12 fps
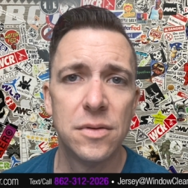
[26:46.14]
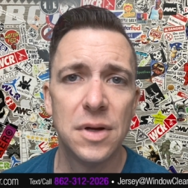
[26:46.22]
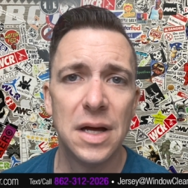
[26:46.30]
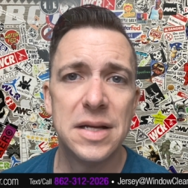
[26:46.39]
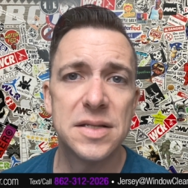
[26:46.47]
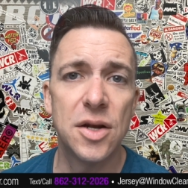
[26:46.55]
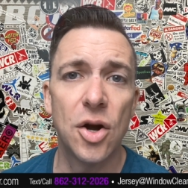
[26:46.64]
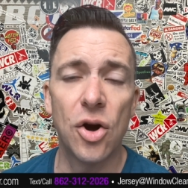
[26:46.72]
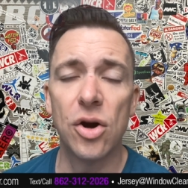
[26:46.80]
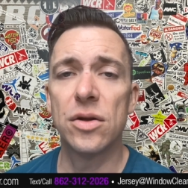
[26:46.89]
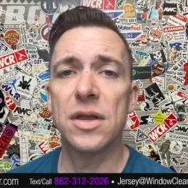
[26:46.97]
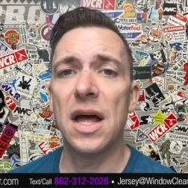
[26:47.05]
It doesn't
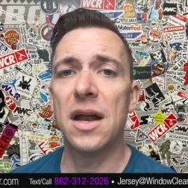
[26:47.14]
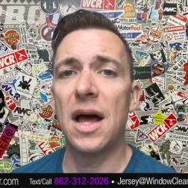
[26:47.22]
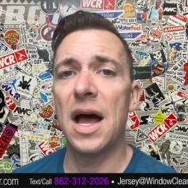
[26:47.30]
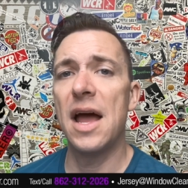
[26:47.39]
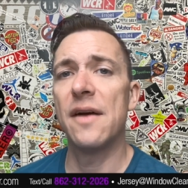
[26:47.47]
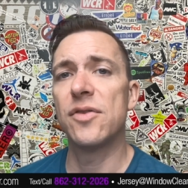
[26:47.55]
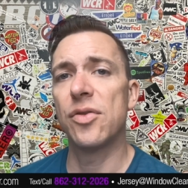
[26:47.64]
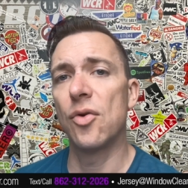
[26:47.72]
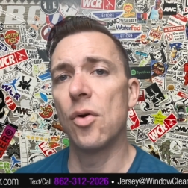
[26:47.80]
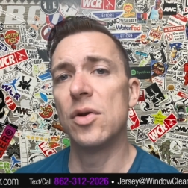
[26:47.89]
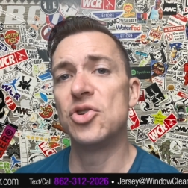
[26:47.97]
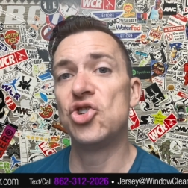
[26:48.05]
hurt that I have to
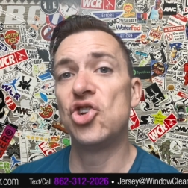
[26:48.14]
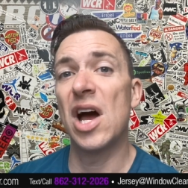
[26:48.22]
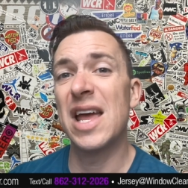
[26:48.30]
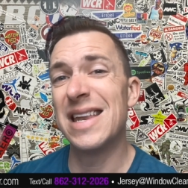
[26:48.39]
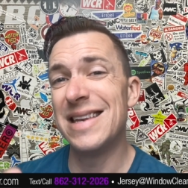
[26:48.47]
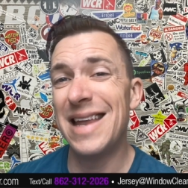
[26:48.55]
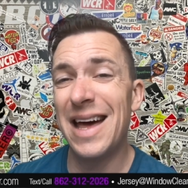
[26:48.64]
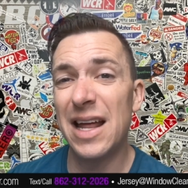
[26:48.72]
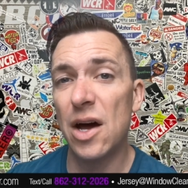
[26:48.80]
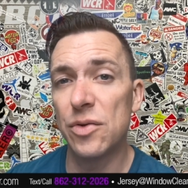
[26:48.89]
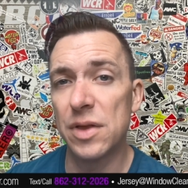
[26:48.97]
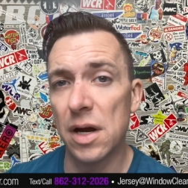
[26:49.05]
throw a giant net
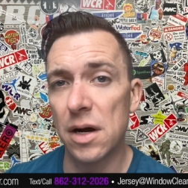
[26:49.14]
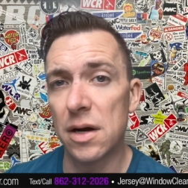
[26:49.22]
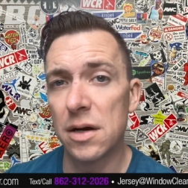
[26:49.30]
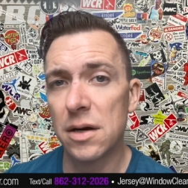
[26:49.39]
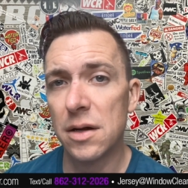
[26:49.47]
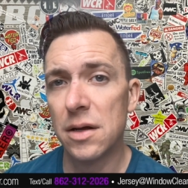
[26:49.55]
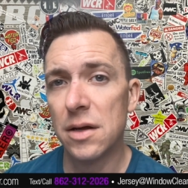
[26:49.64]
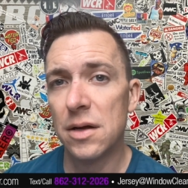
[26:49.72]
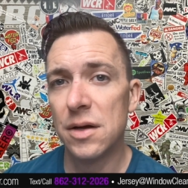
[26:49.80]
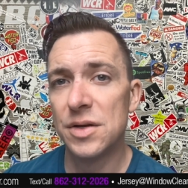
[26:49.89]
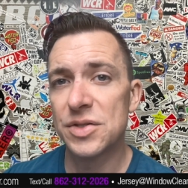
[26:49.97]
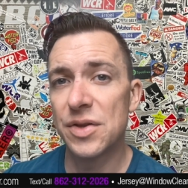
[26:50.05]
out there
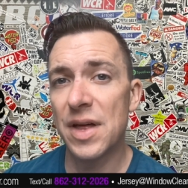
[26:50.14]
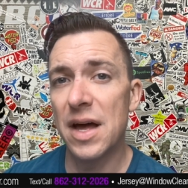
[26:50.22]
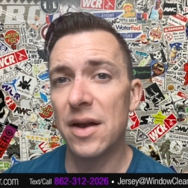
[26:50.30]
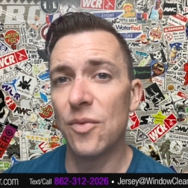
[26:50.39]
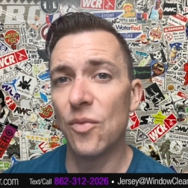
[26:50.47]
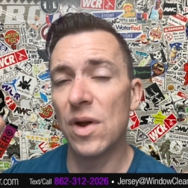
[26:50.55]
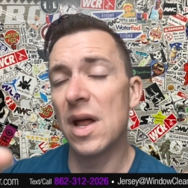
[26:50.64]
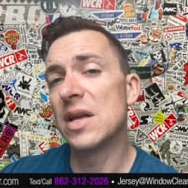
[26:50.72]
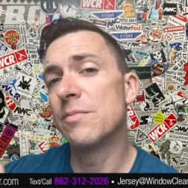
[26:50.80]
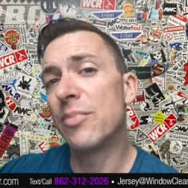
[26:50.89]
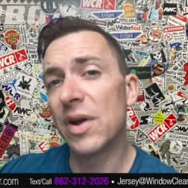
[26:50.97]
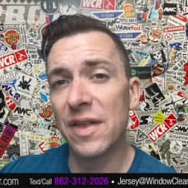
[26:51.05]
so that when
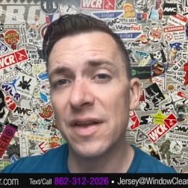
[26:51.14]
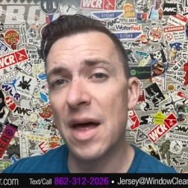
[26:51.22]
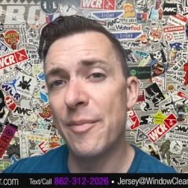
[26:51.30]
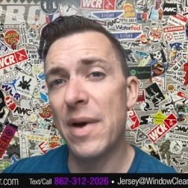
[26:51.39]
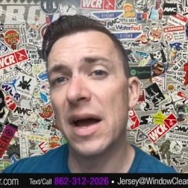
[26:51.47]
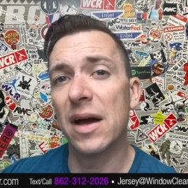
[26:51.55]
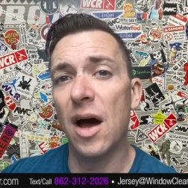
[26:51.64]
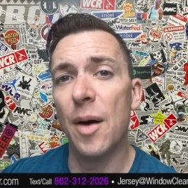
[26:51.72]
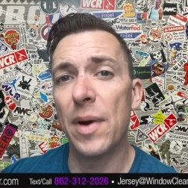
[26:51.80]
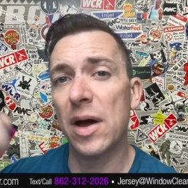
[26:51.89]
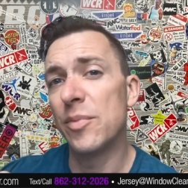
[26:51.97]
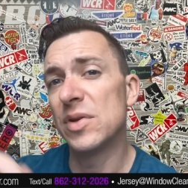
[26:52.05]
I bring the net back
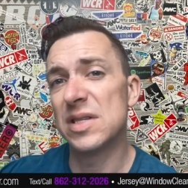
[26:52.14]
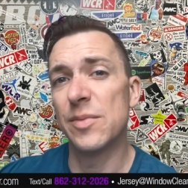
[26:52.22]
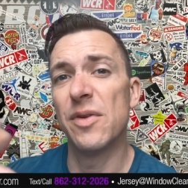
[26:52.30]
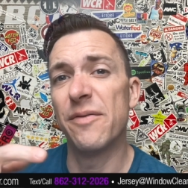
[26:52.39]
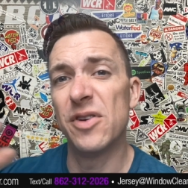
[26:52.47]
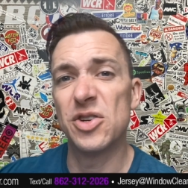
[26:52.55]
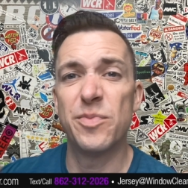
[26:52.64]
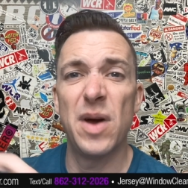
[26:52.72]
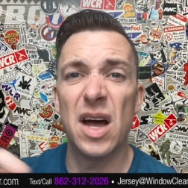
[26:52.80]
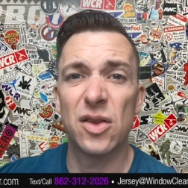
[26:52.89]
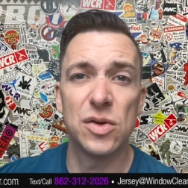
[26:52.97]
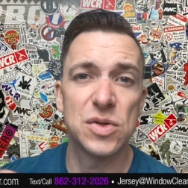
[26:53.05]
up, I can put some of the fish
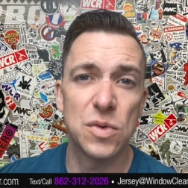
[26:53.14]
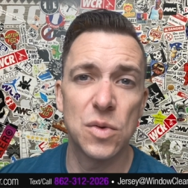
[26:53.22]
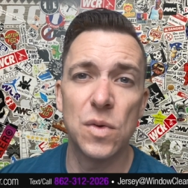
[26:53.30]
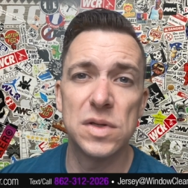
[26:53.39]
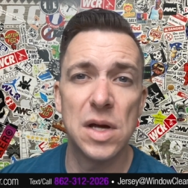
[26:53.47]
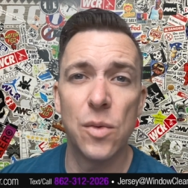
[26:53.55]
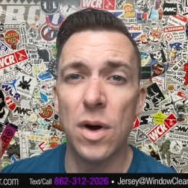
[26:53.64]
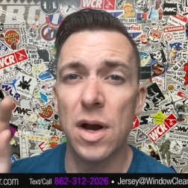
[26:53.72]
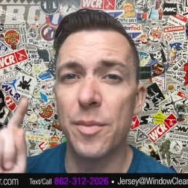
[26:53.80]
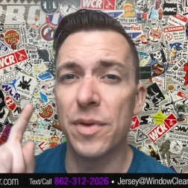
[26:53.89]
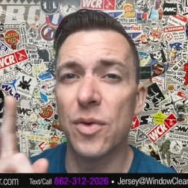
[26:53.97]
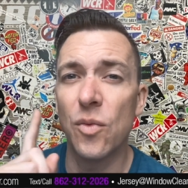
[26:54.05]
back. Those aren't the ones I
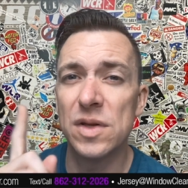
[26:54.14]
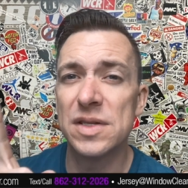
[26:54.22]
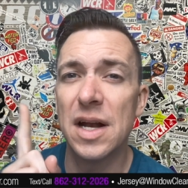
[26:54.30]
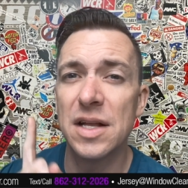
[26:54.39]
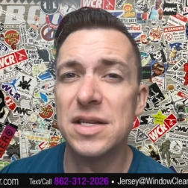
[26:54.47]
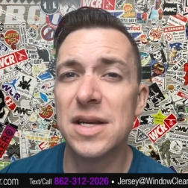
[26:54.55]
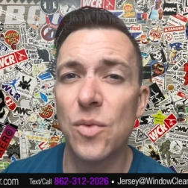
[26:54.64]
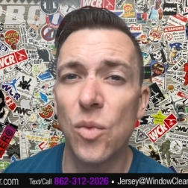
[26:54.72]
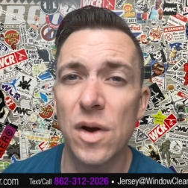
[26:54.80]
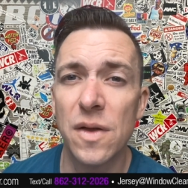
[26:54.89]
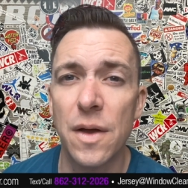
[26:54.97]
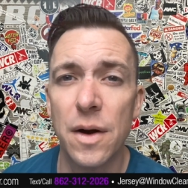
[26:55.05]
wanted, but the ones that I did
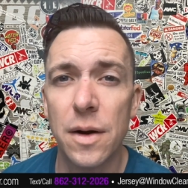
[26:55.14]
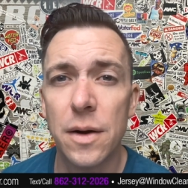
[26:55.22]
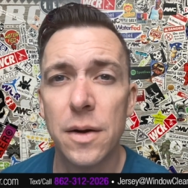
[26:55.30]
were in there.